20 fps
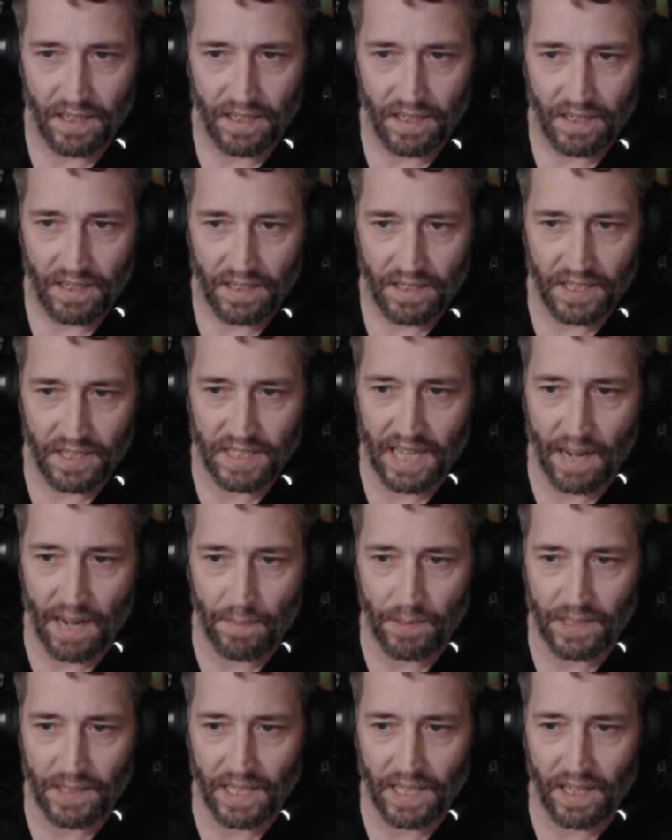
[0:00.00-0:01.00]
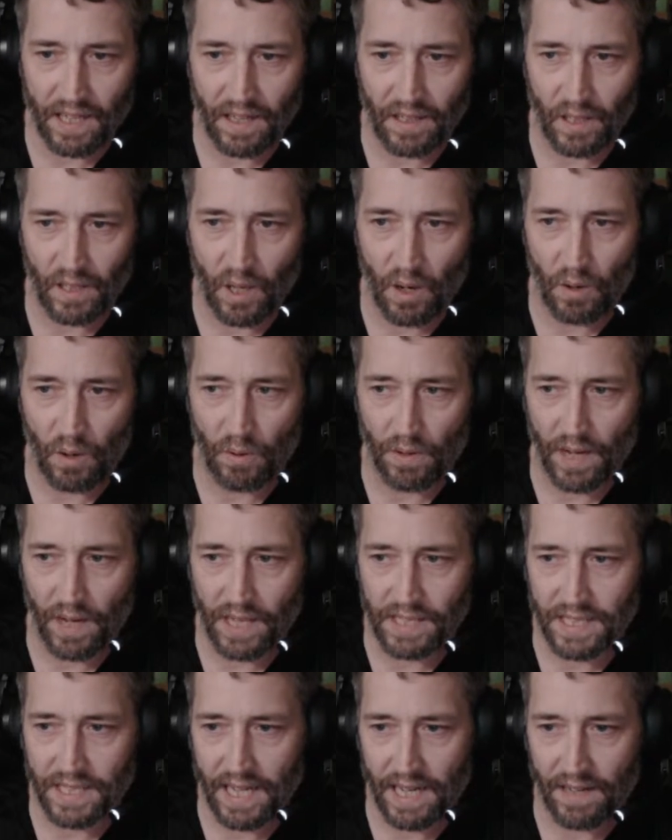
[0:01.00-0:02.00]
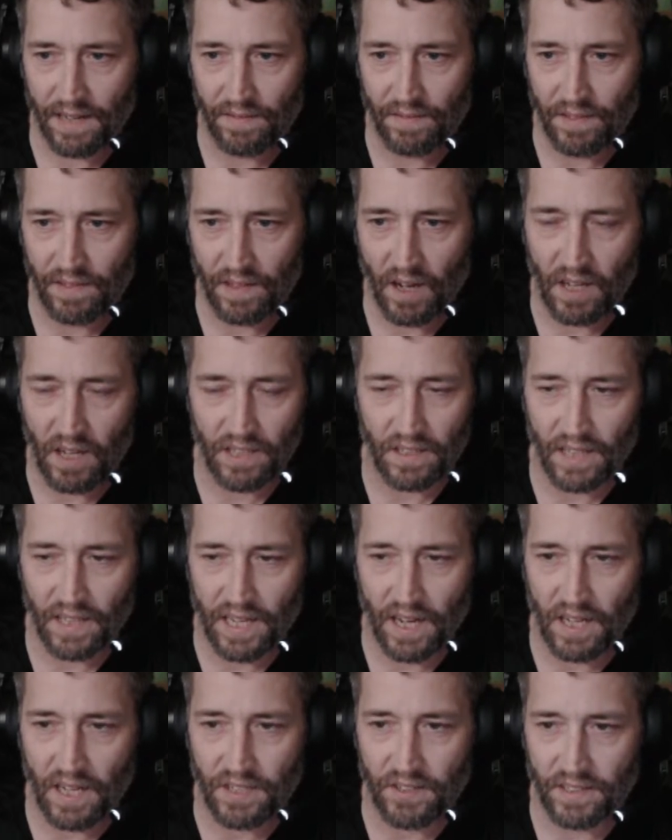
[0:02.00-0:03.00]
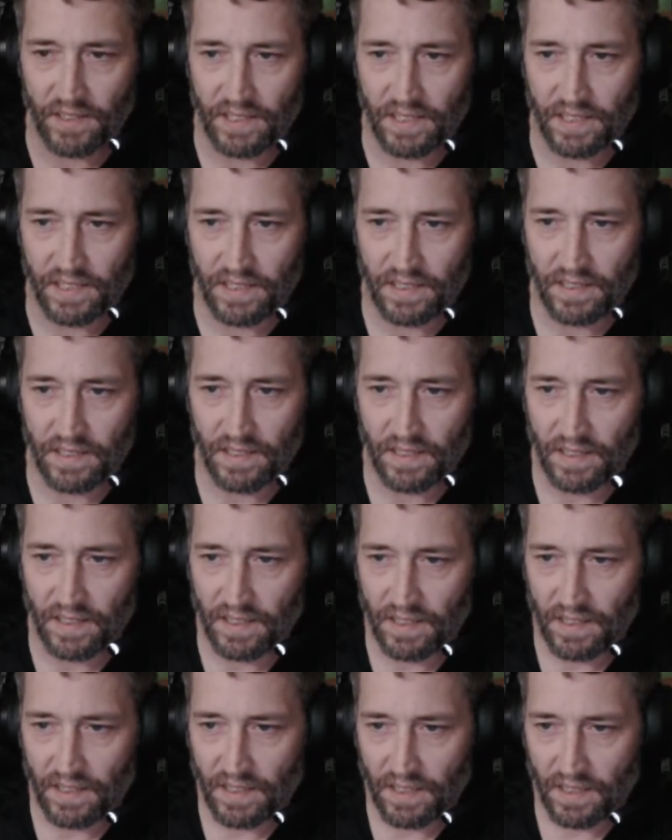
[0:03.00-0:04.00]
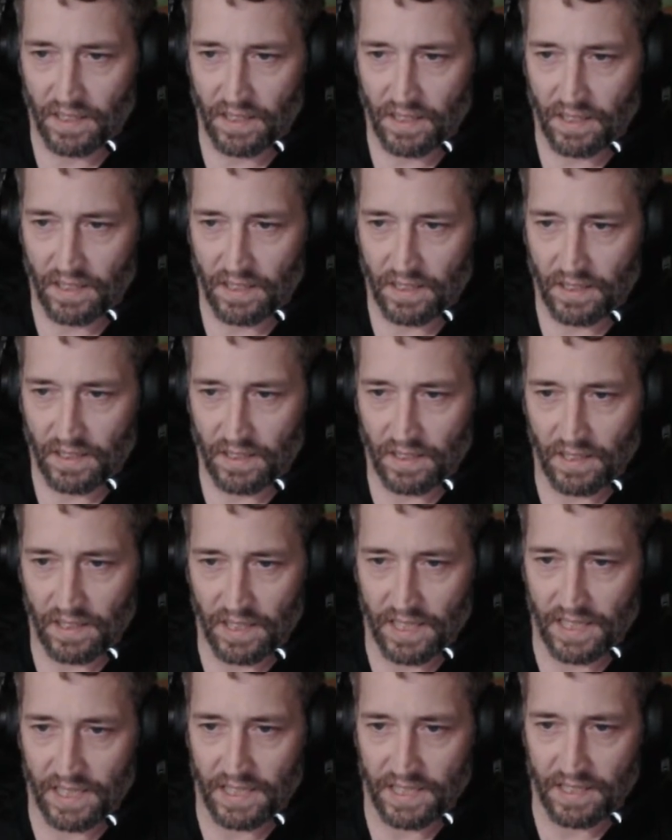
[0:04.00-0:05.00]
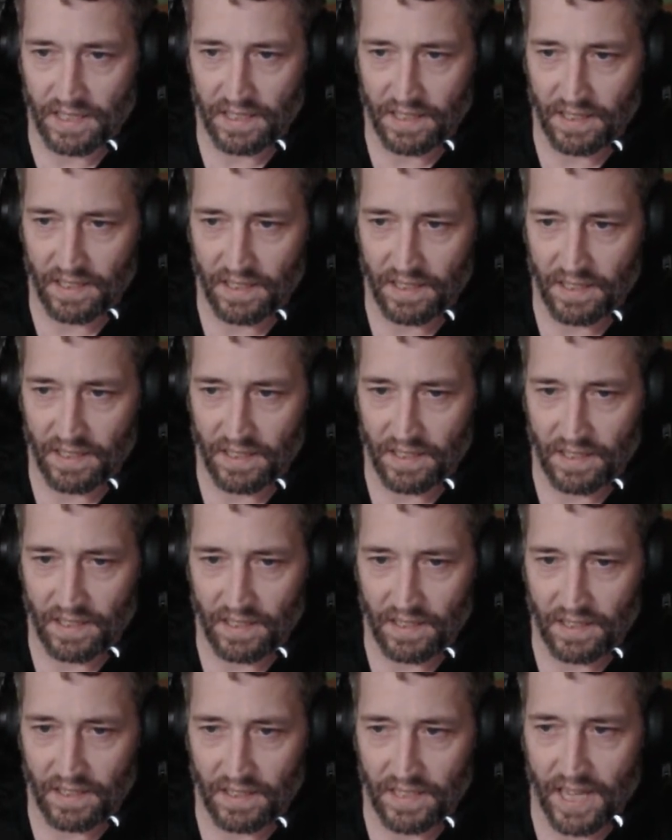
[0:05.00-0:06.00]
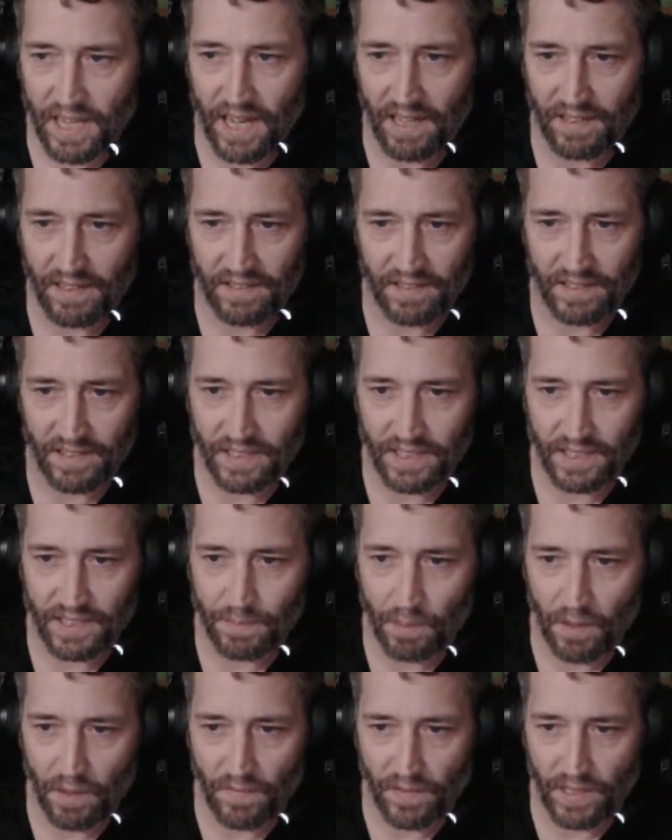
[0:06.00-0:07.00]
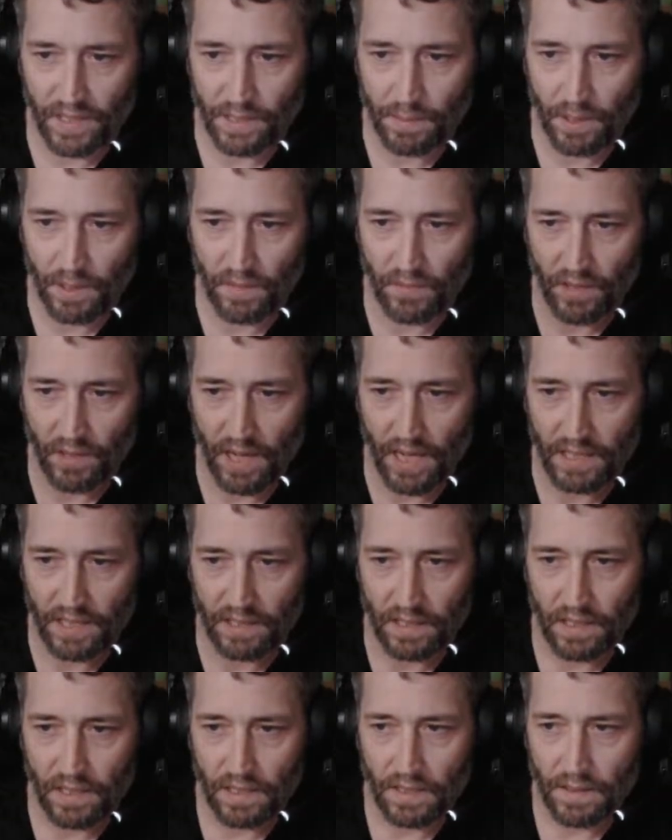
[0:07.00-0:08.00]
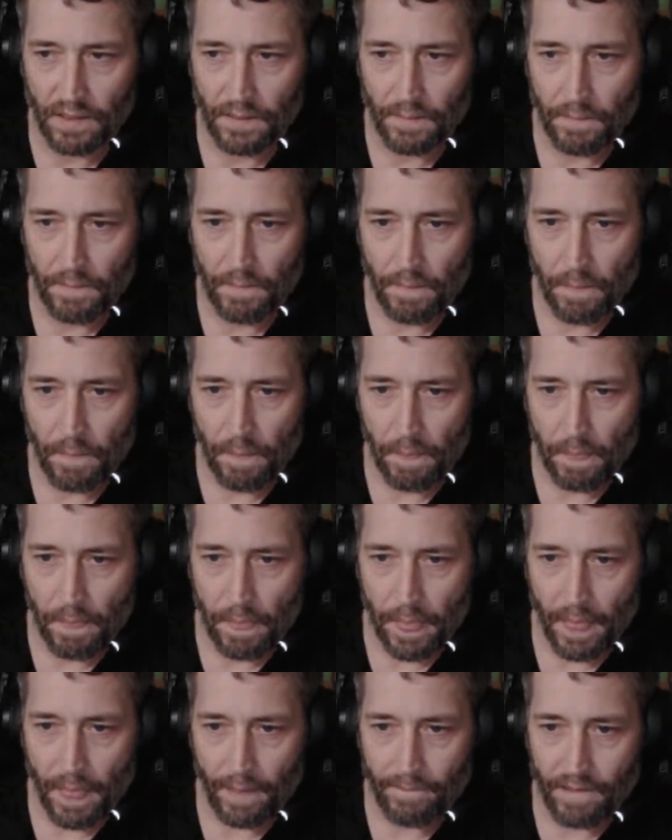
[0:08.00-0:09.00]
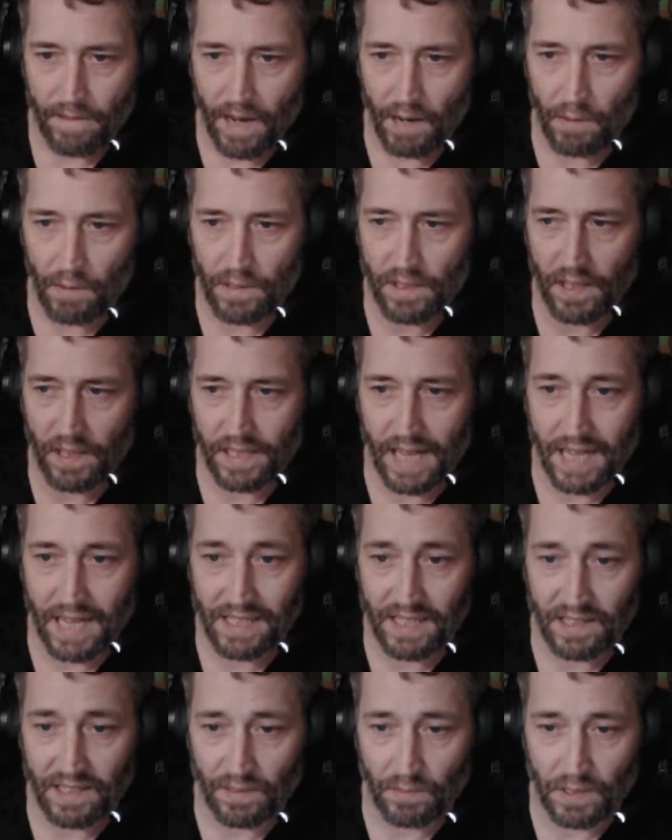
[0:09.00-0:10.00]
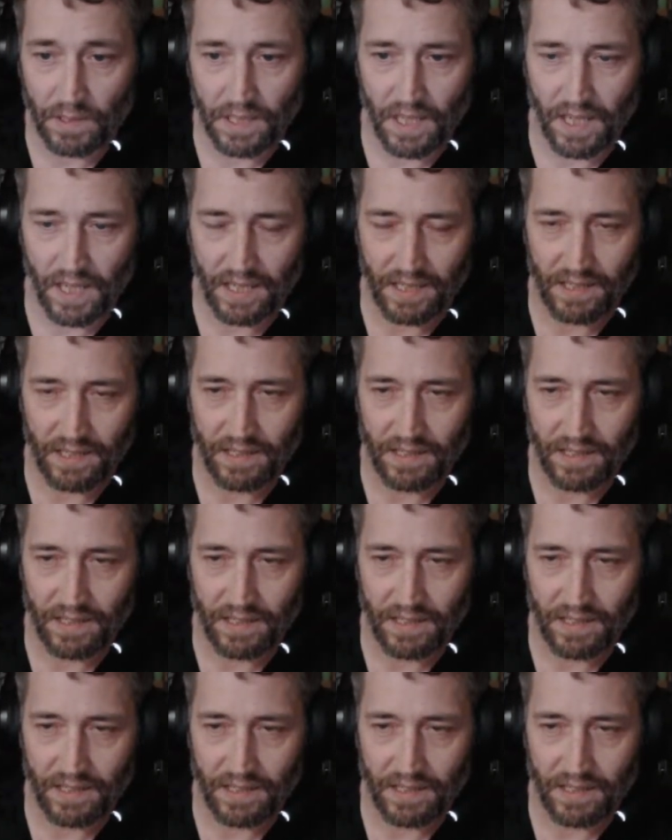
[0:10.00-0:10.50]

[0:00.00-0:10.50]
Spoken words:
Just hoppers alone, I saved like hundreds. Look at this. Yeah, it's perfect. It's beautiful, guys. Everyone thought that system was nice.